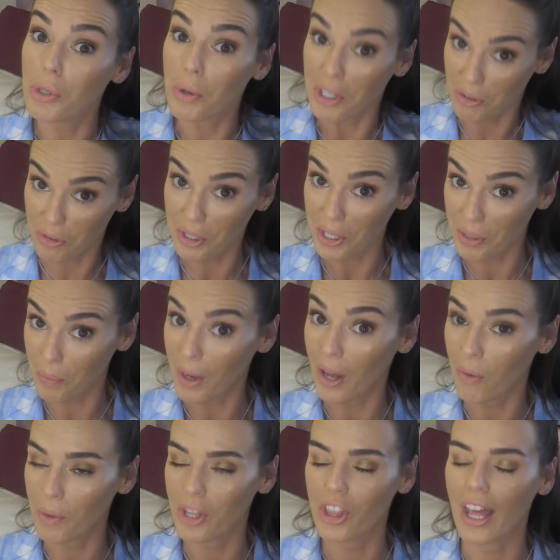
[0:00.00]
doing really
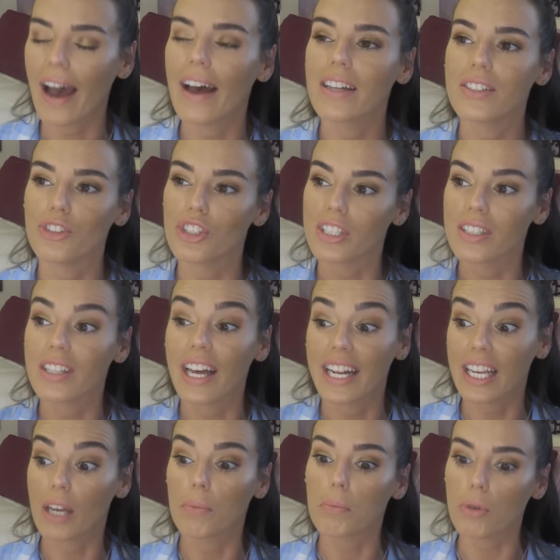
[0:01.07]
well with that, just
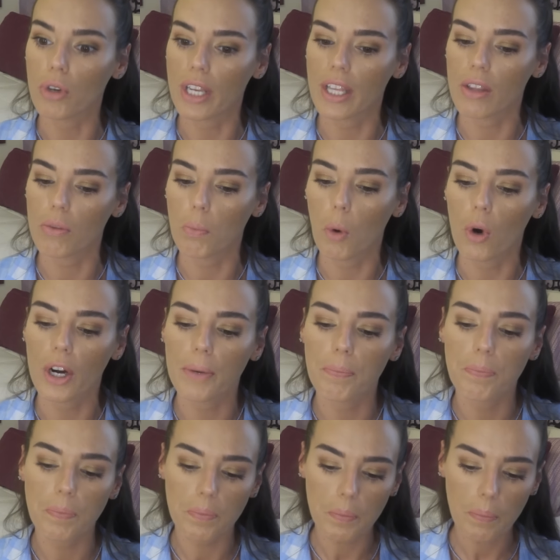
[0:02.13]
letting it breathe more.
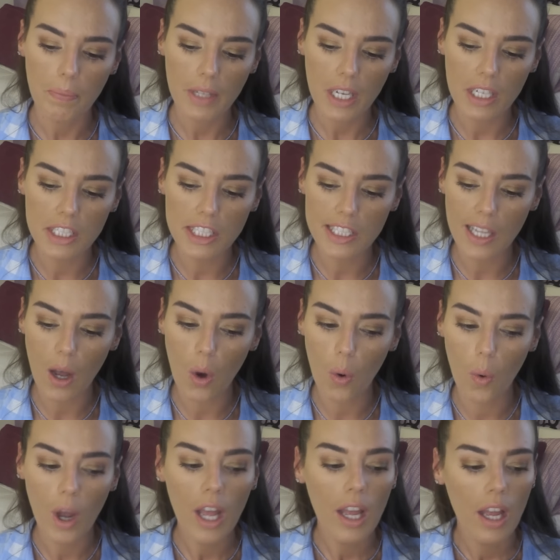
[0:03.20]

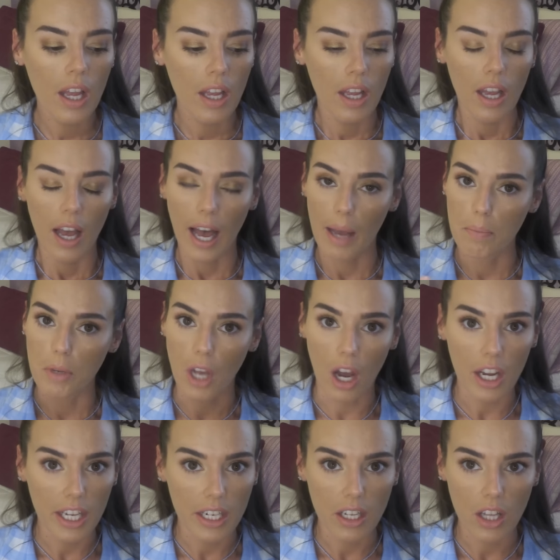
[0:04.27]
So I'm
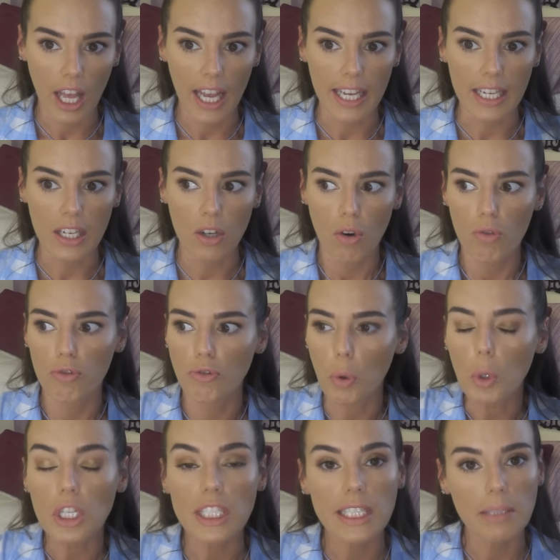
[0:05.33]
not gonna like
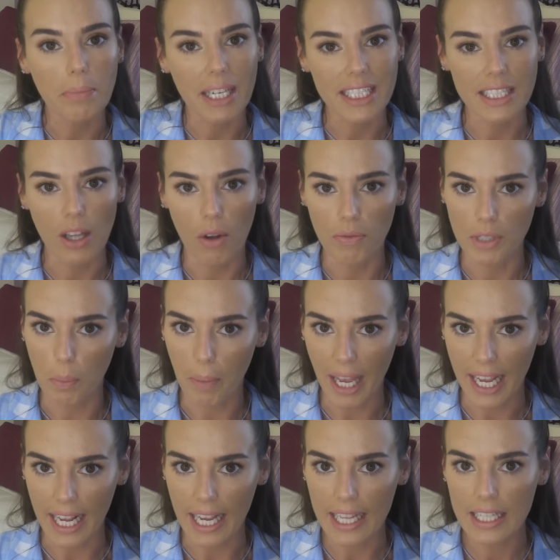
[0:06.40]
force myself to
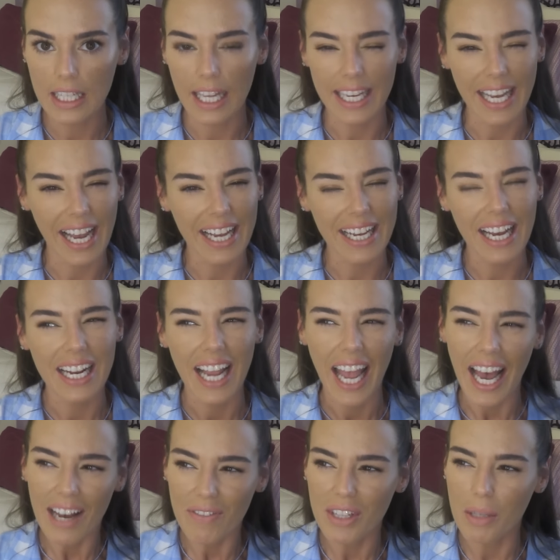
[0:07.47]
pan like I kind of
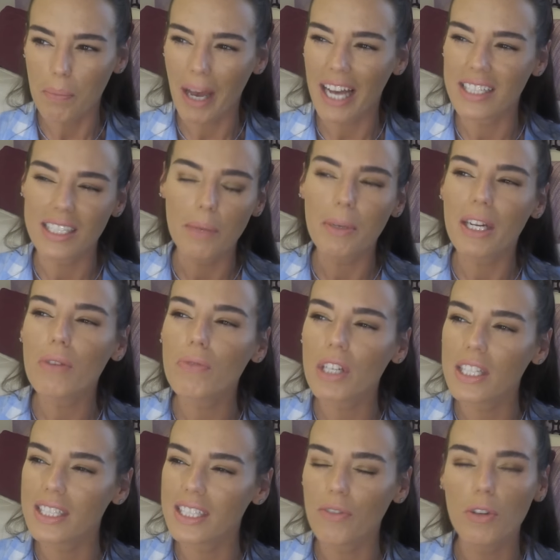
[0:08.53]
have in the past. I mean,
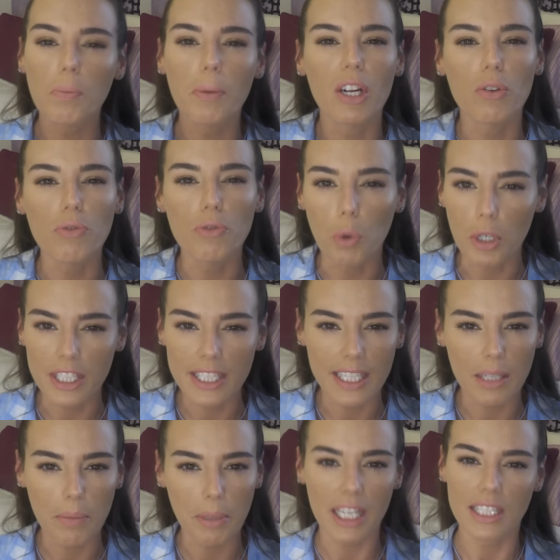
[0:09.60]
it's never been a
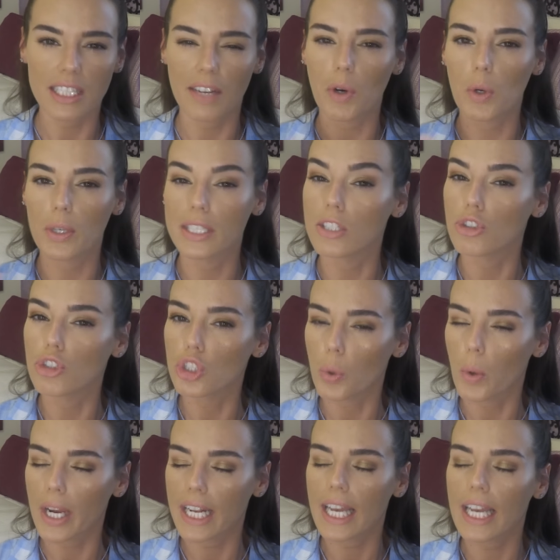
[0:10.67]
forcing because I've always
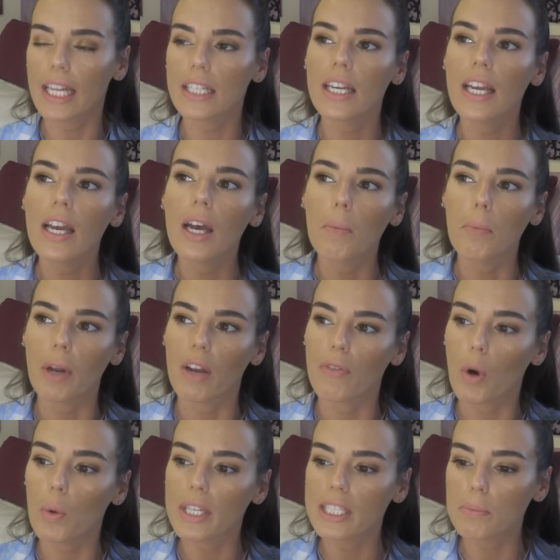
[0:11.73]
enjoyed it, but I've
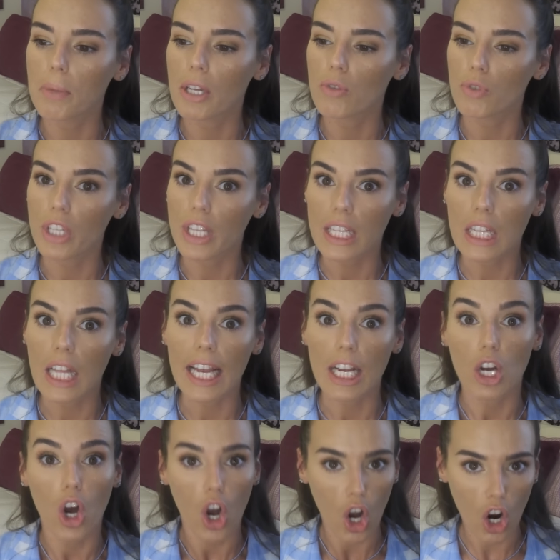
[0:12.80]
always been really like
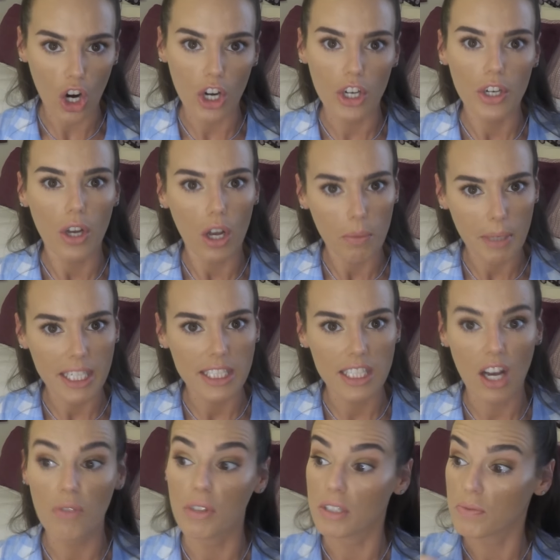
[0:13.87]
hard on
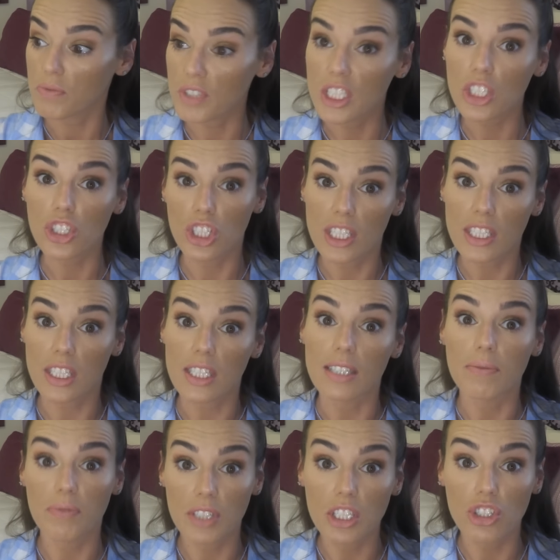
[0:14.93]
myself, like finish this
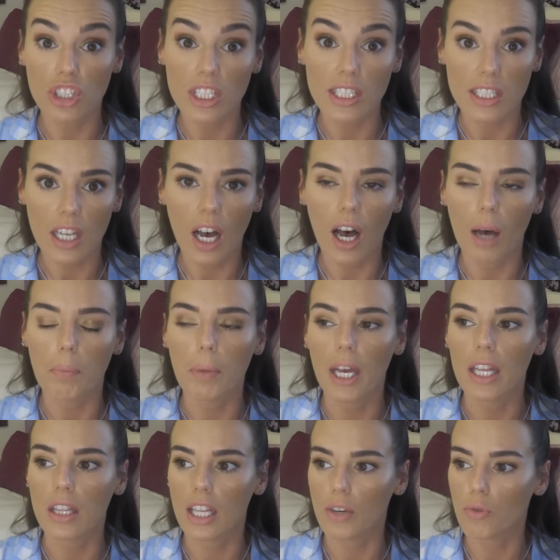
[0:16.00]
up, finish this up,
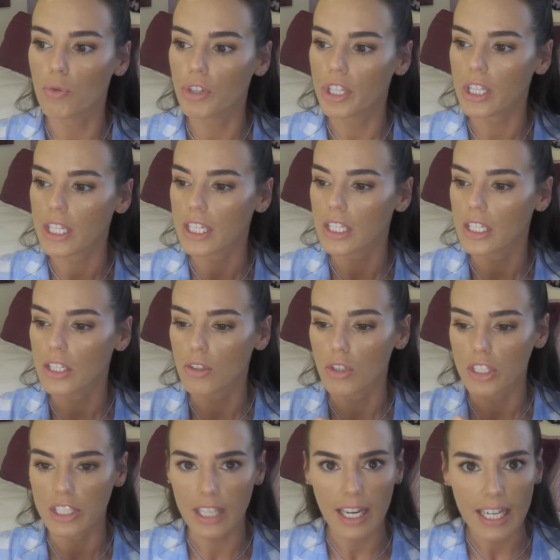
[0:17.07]
and like really
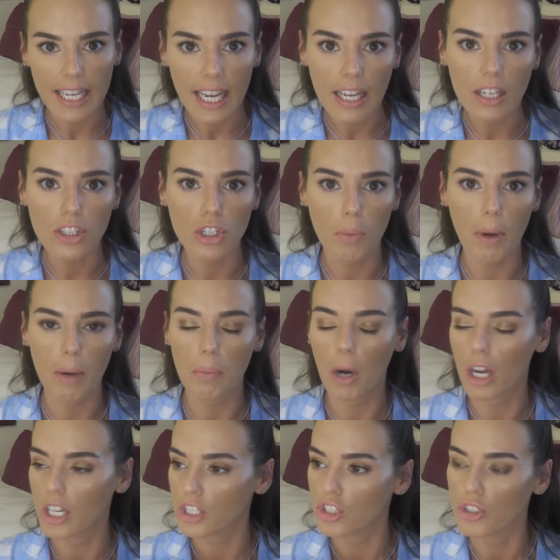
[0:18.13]
dedicated to my
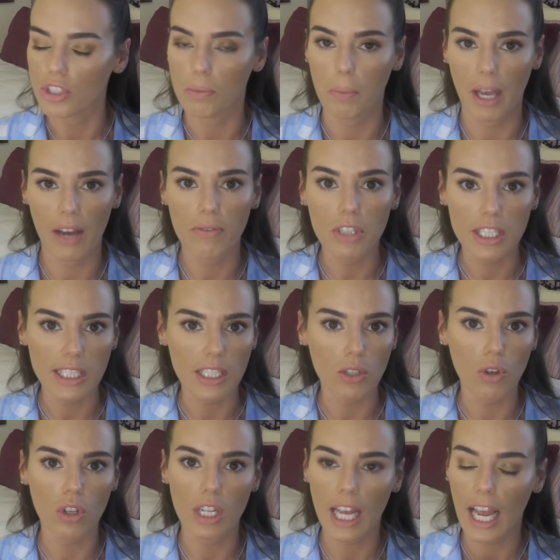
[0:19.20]
products, use them every
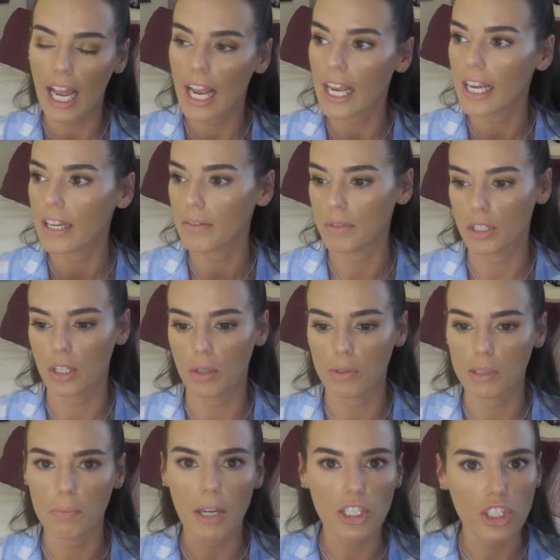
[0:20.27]
single day, you know,
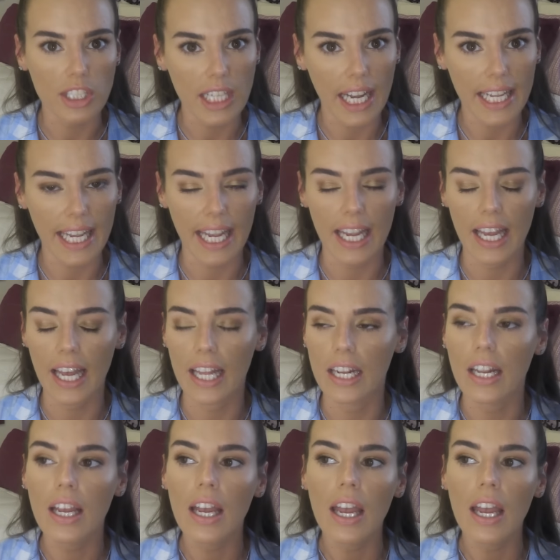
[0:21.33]
as much as I can.